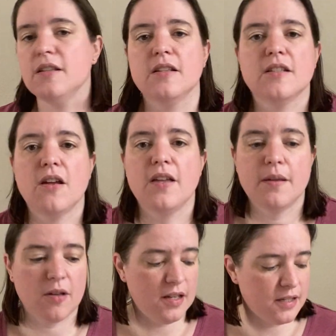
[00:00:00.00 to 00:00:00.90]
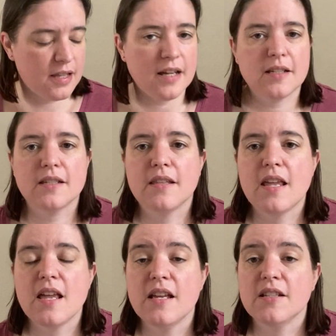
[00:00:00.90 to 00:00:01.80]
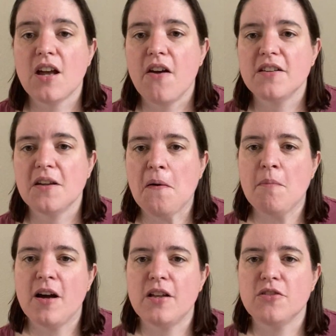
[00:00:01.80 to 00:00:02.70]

So yeah guys, that's the entirety of my